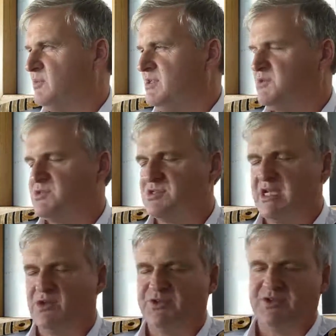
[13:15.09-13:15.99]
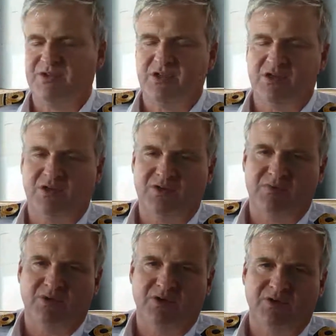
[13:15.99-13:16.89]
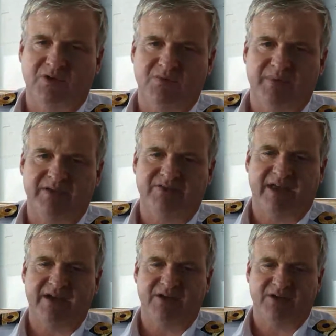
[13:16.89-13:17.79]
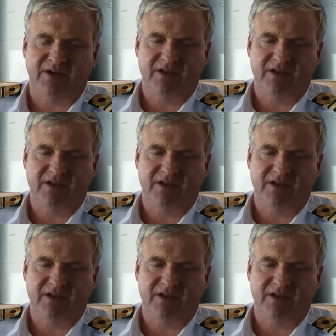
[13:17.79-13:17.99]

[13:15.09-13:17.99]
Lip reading: when you sail on a big tanker,